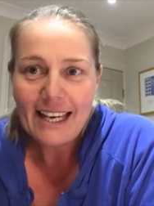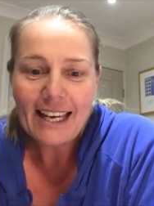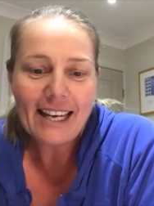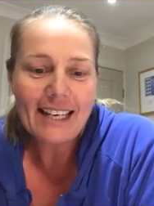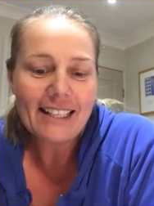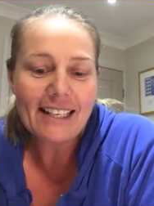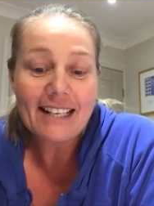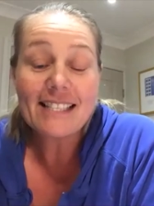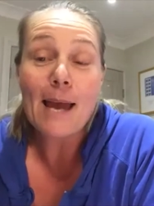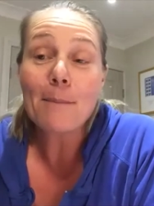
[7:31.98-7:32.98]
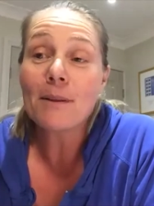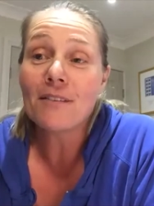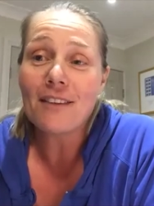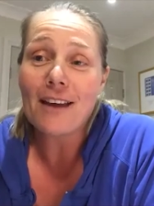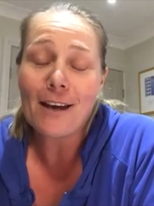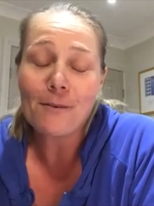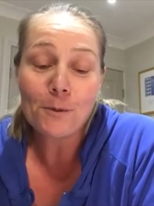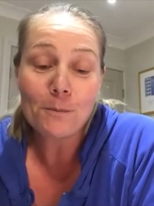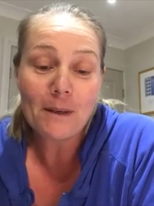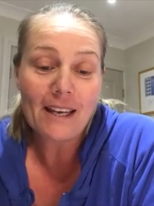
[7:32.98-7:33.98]
And an example of that
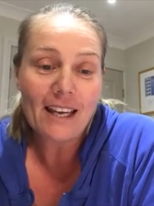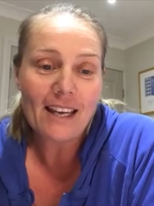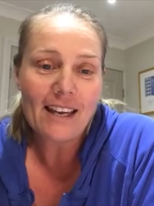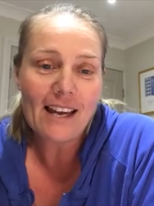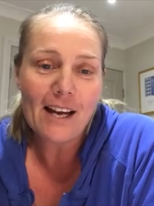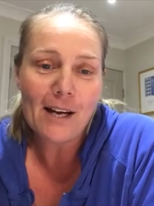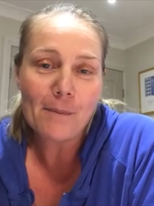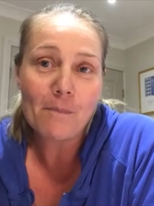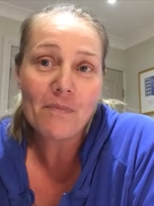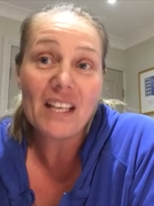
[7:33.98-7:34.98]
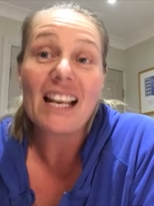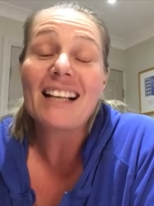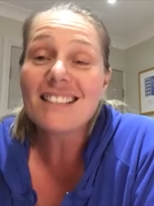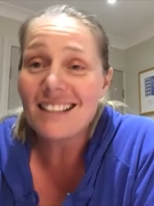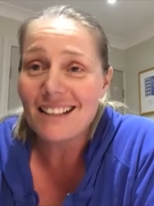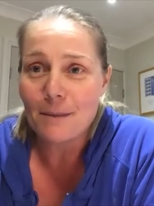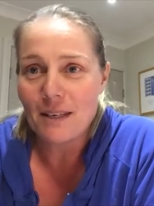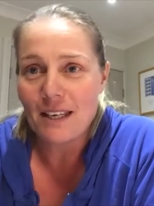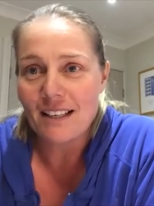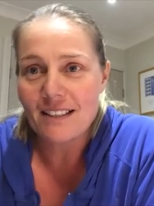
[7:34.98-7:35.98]
would be um, the London
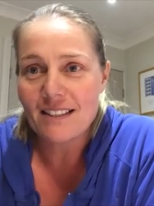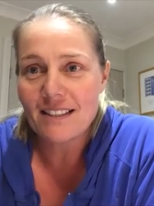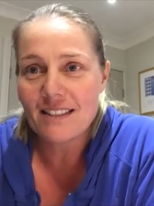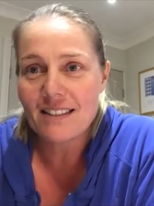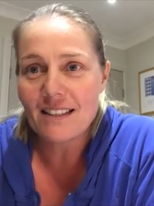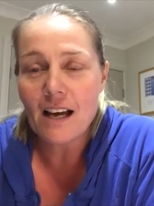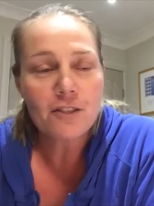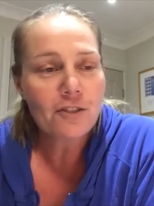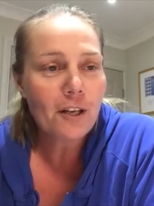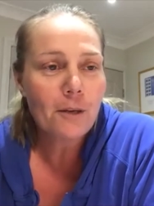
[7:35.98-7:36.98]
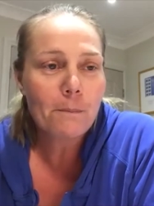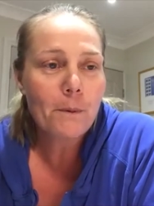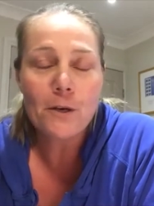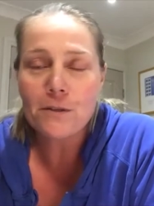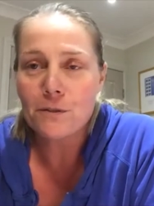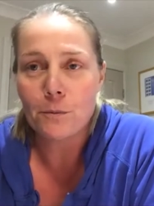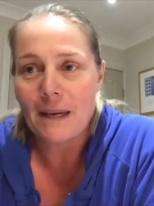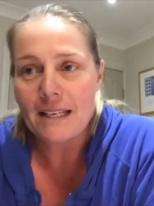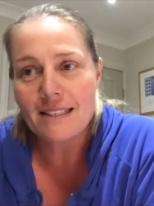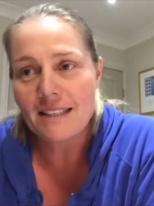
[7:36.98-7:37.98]
Olympics. I shot a personal
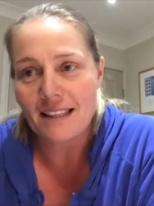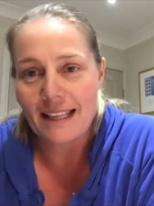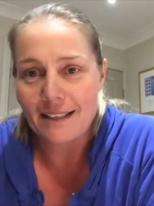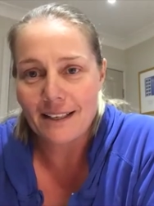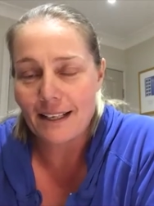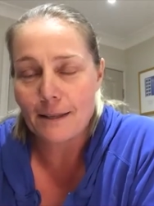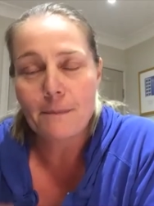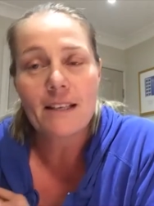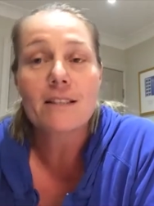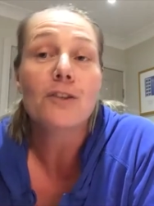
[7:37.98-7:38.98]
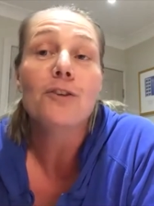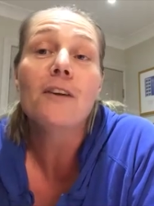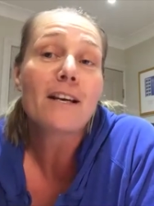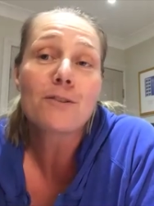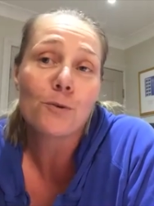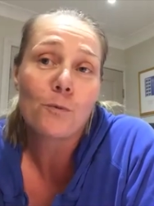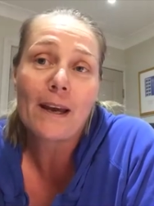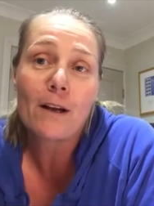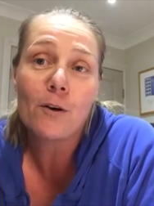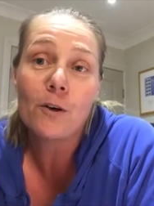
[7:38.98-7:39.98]
best at the London Olympics, a new national
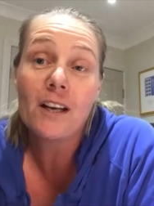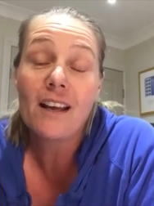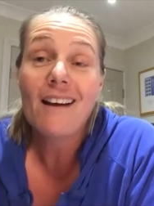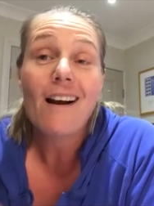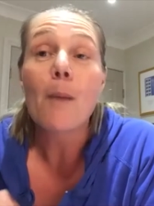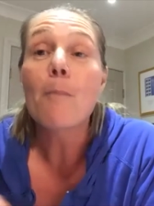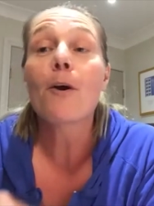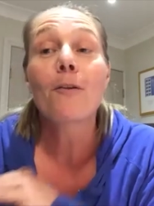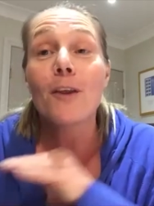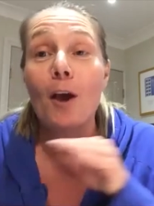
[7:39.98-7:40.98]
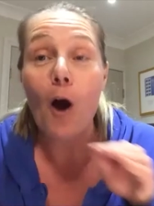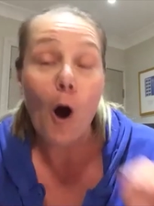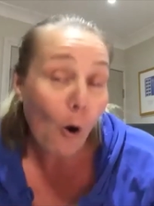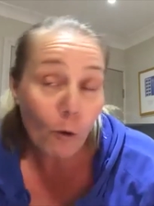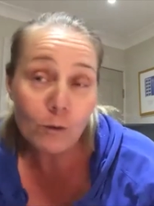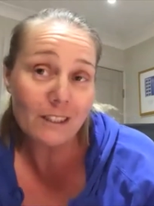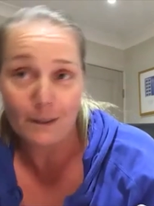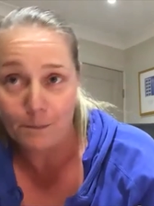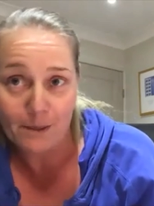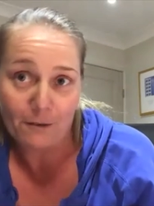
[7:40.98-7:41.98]
record. I broke the old
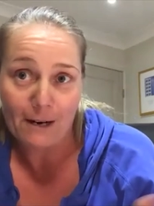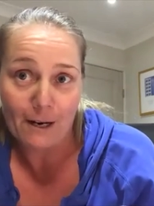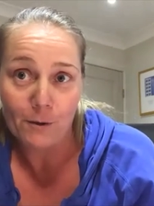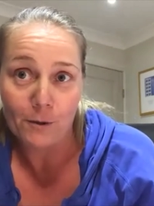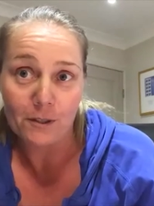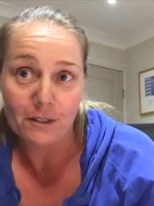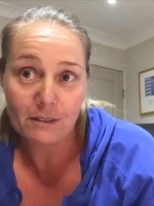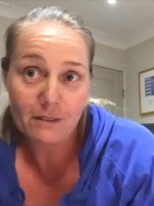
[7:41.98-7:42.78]
Olympic record